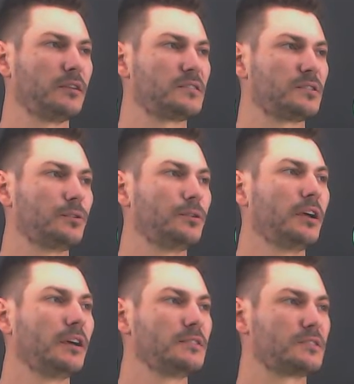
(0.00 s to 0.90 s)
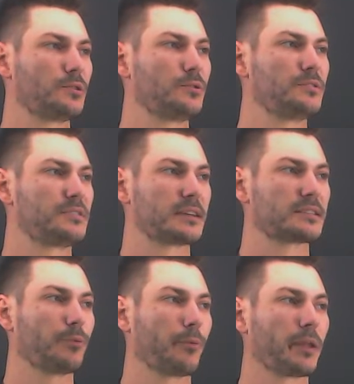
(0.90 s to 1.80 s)
to 2
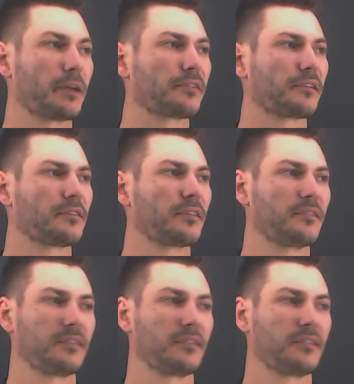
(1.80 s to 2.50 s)
decimal places.